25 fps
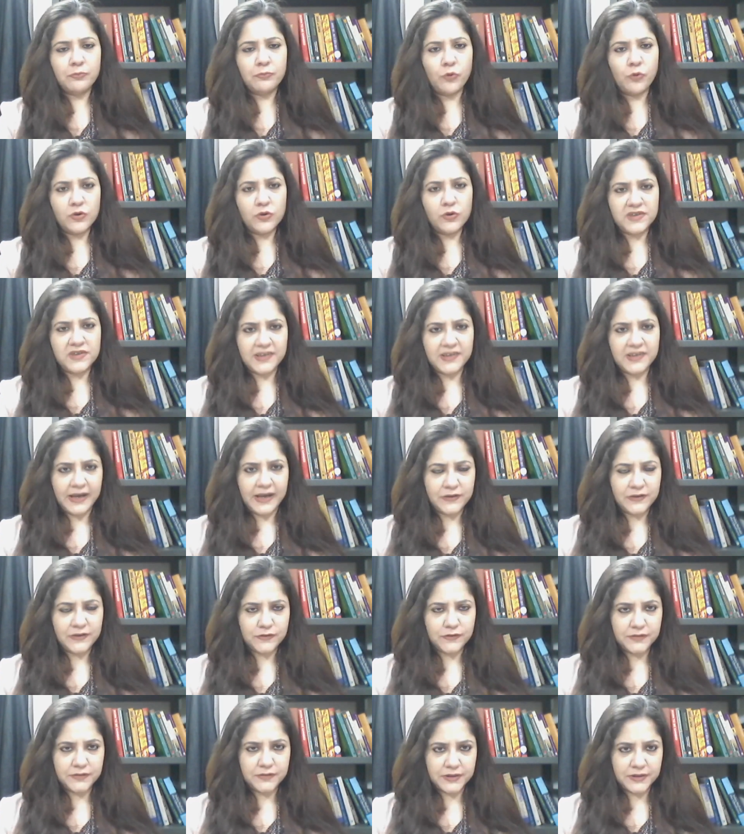both
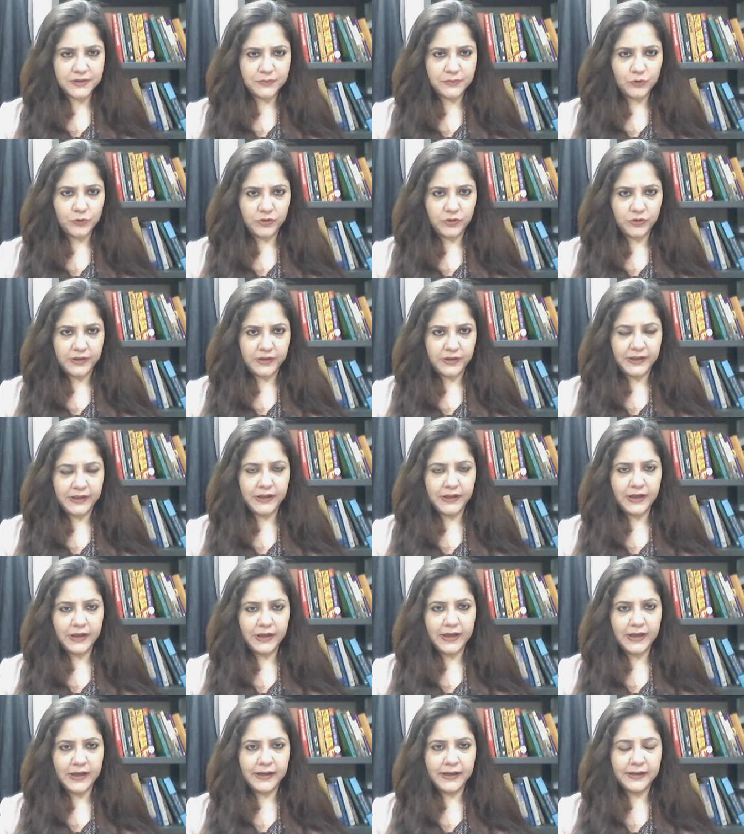sides of the community,
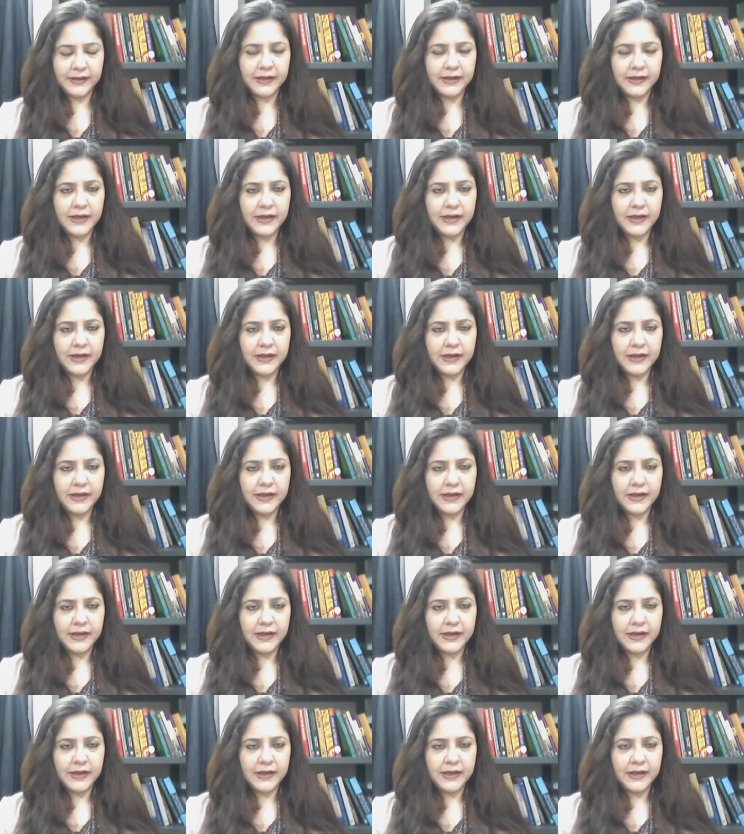and